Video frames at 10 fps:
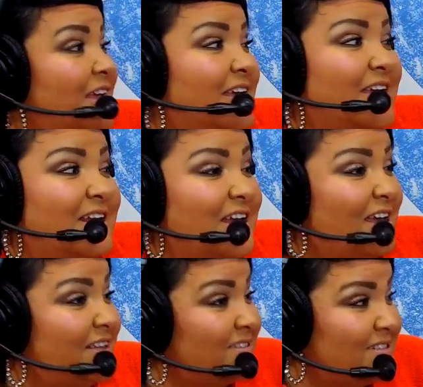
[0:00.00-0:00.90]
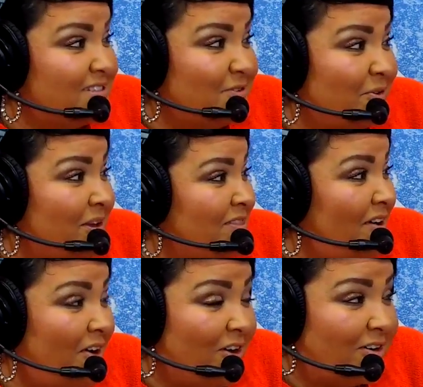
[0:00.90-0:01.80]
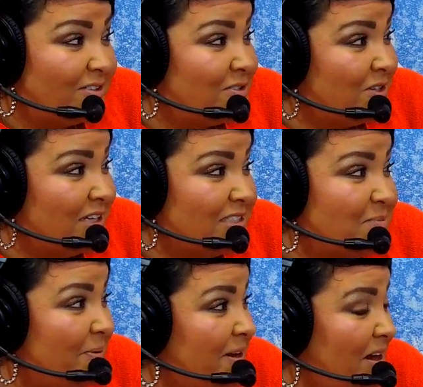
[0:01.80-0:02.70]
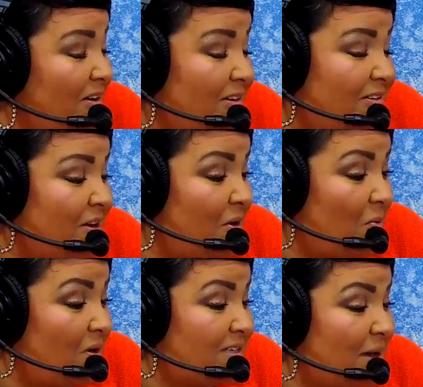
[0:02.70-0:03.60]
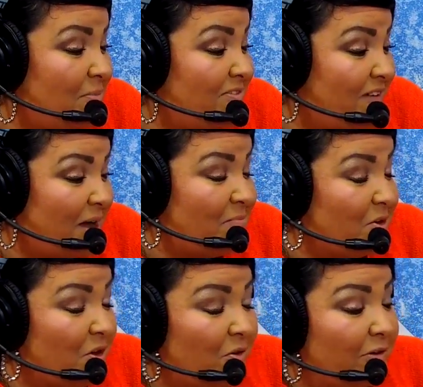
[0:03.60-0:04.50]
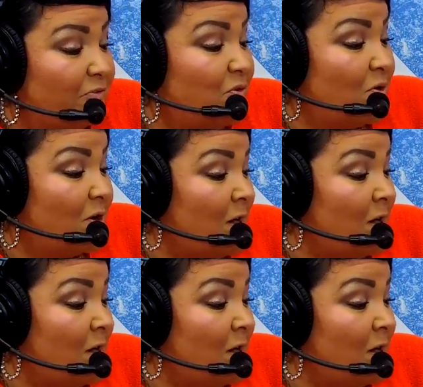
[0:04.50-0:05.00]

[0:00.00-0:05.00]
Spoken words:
It hits in the heartstrings depending on, what type of vibe you're going for.